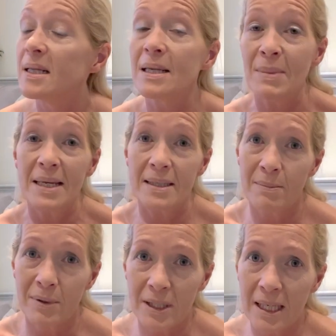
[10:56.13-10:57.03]
to meet
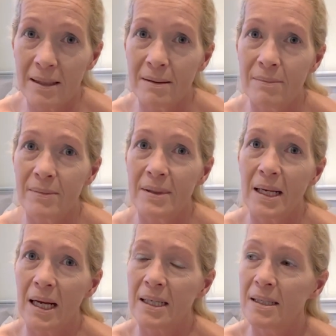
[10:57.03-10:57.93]
somebody
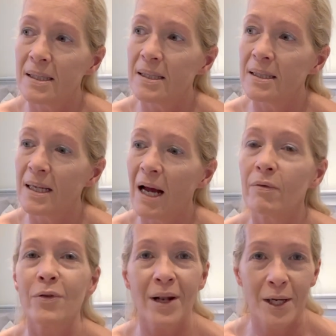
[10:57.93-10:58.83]
and
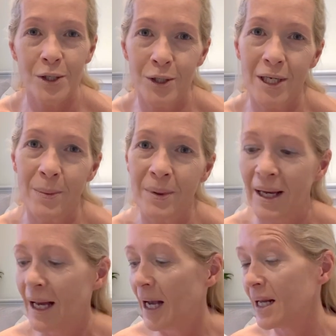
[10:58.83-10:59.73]
have a relationship
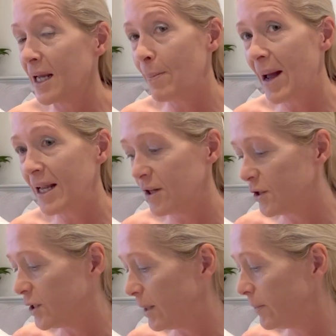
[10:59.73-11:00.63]
and a
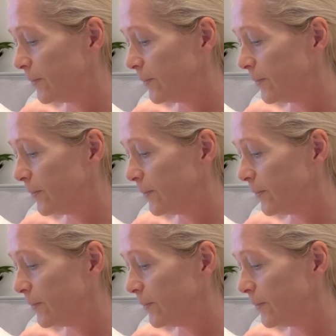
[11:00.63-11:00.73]
companionship.